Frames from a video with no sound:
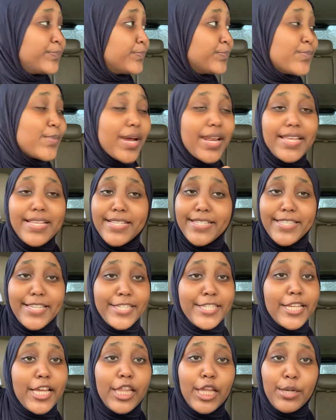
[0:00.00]
What is the
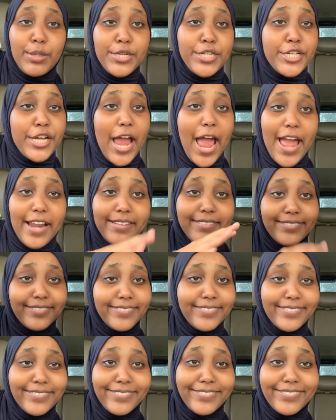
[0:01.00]
solution?
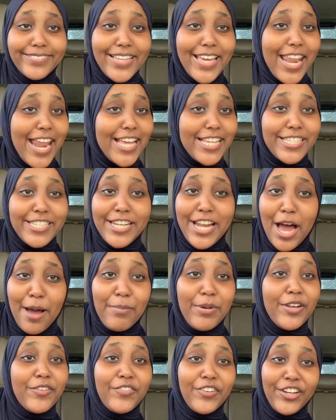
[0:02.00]
It has not
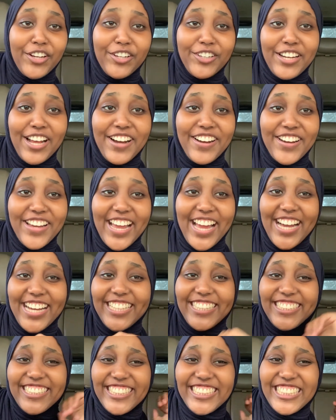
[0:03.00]
been figured out
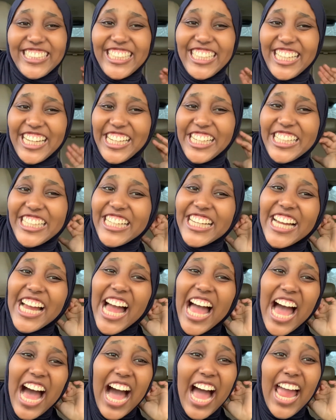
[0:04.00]
yet.
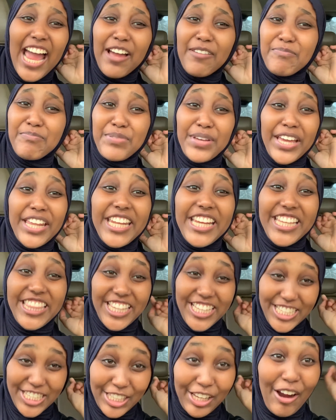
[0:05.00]
I have been in
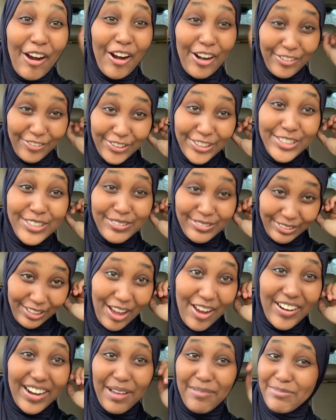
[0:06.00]
this car for too
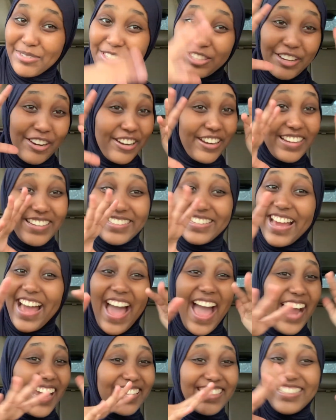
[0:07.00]
long. I'm starting to
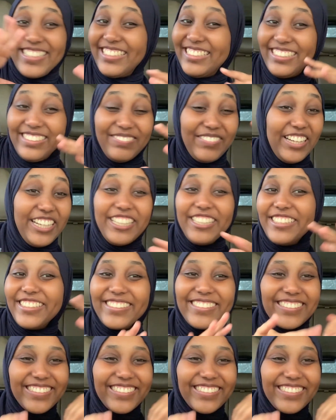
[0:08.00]
act weird.